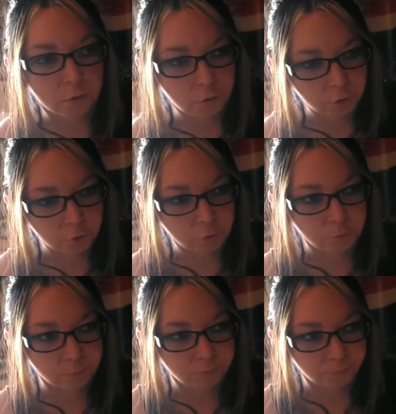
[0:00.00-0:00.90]

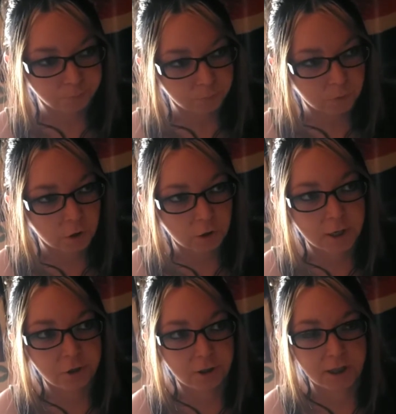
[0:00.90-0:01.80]
2,
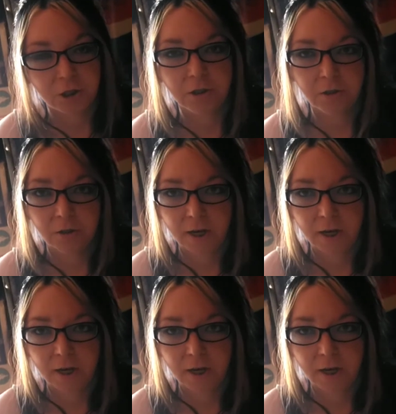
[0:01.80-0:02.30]
congratulations on